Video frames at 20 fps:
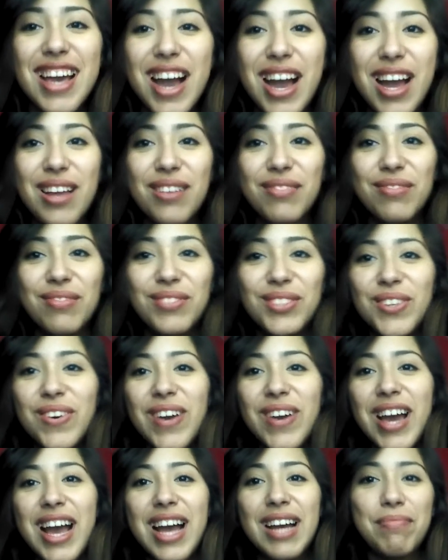I am so
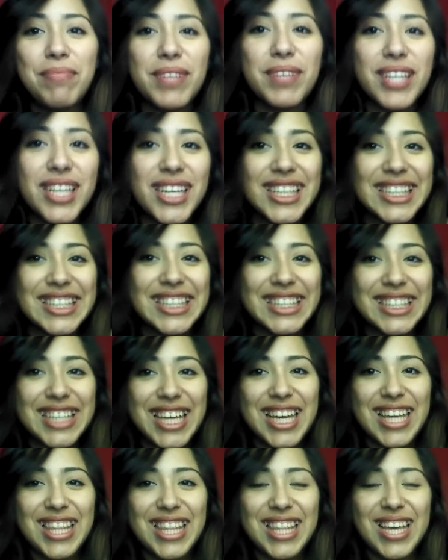happy to
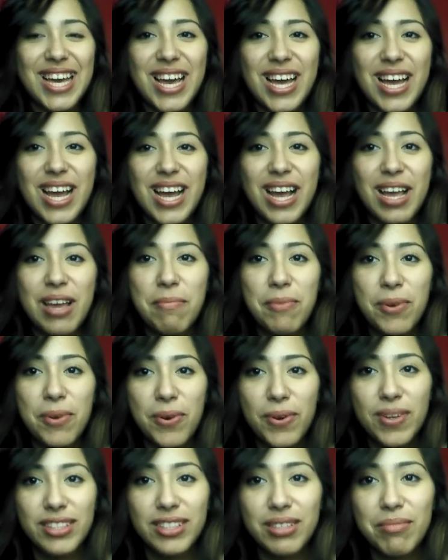say that I am
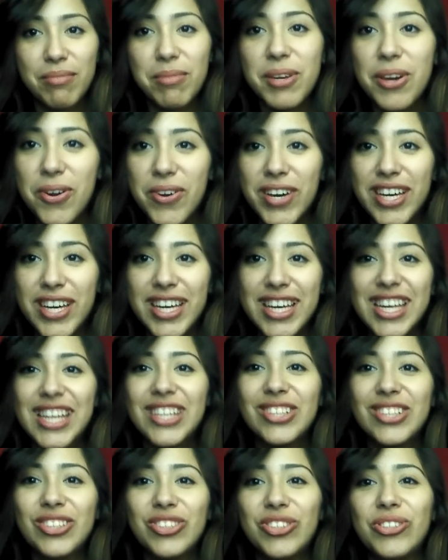going to be going
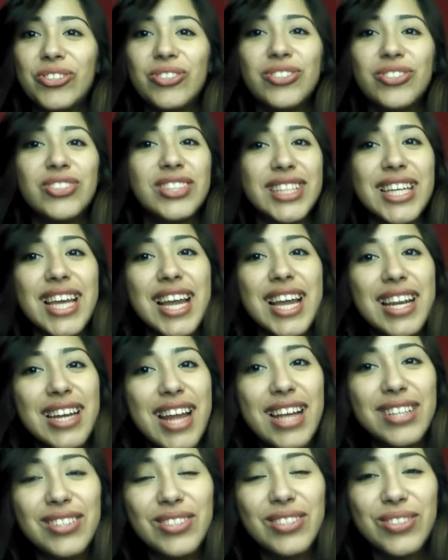into
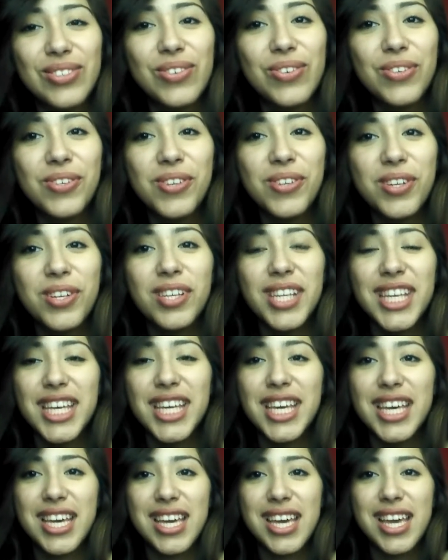CNA school
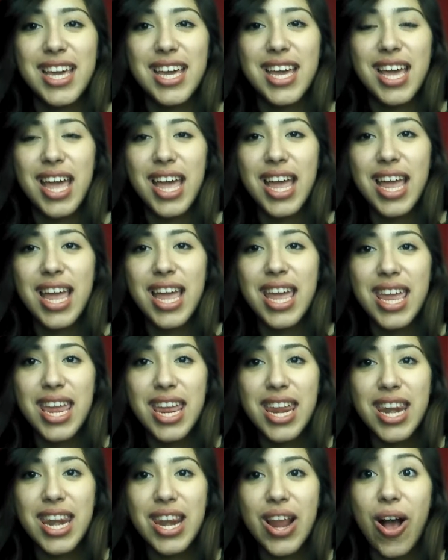
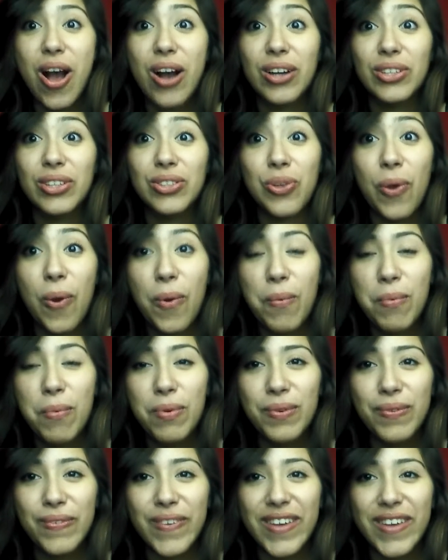in
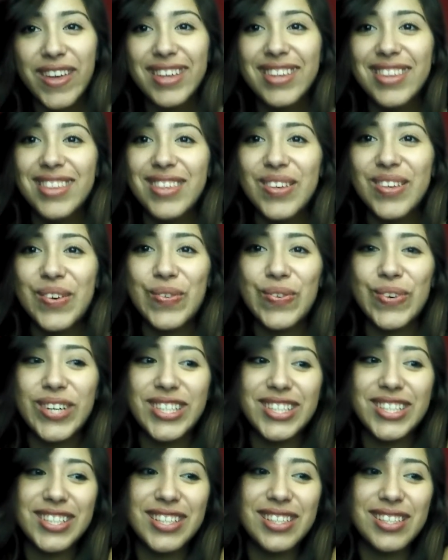October 5th,
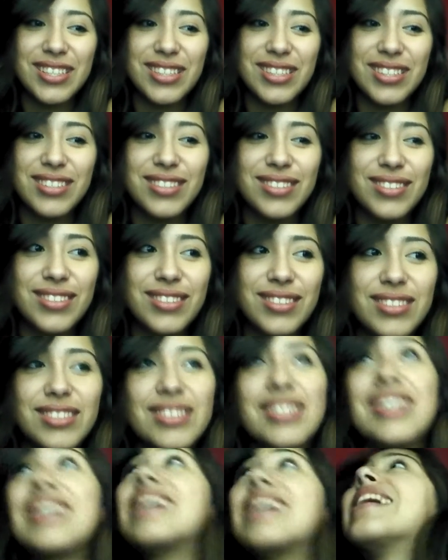which is
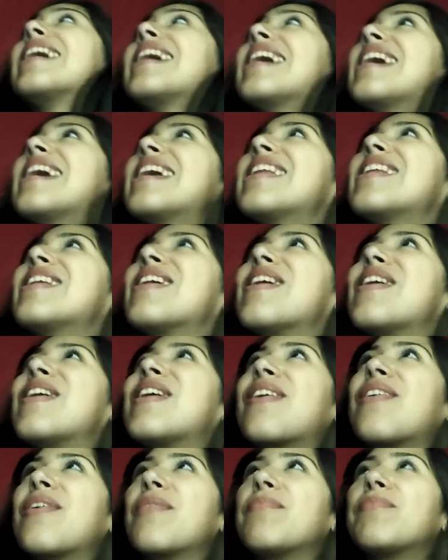in a
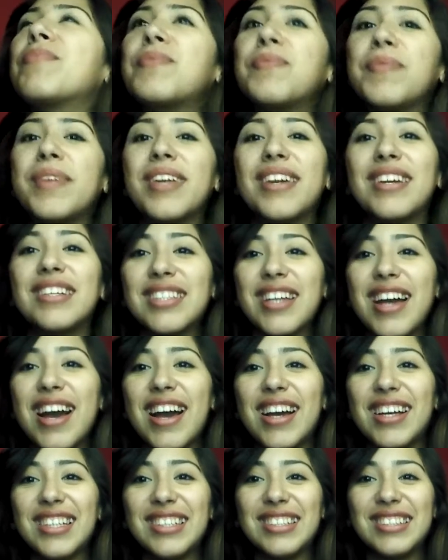couple weeks,
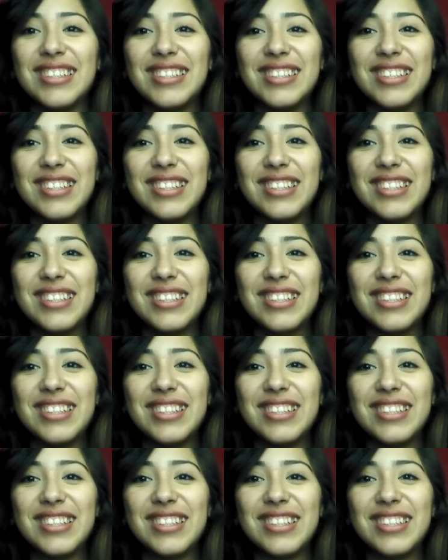guys.